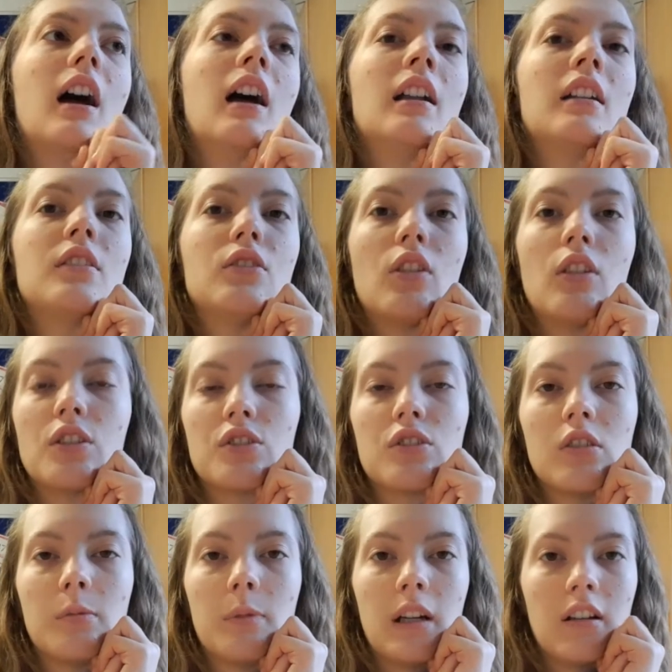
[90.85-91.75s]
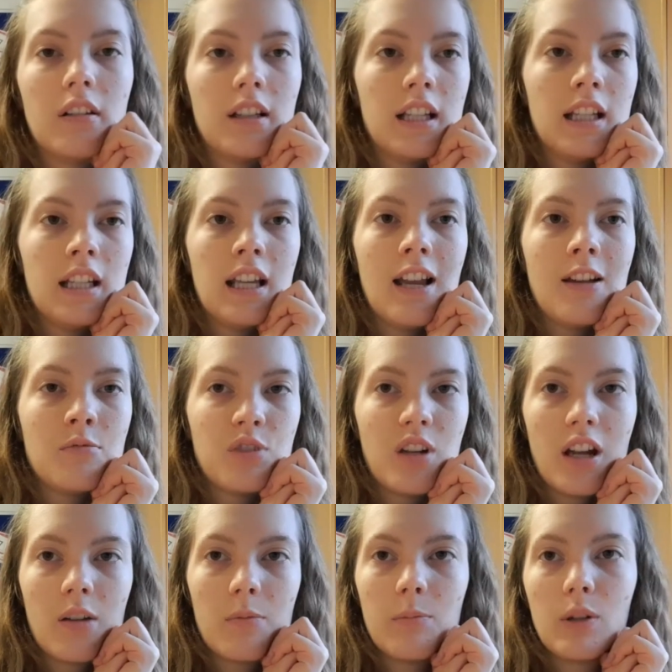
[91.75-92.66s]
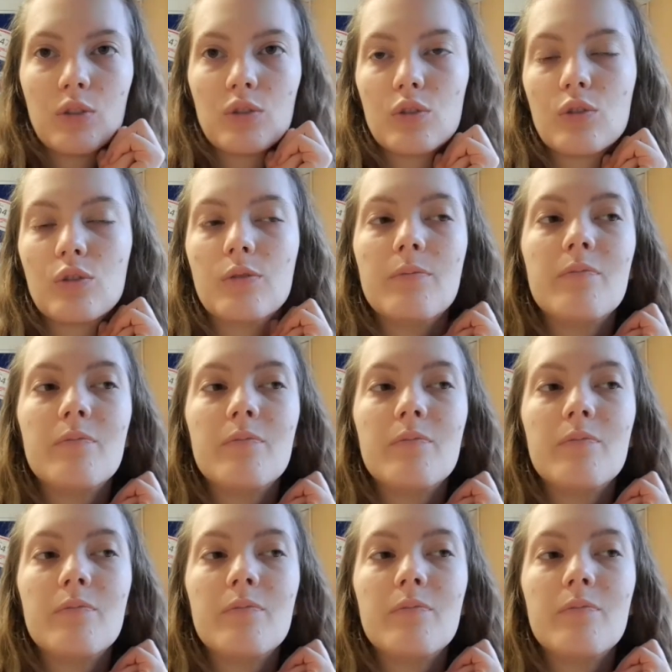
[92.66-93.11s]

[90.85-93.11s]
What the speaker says: and talk to you about the MJM module.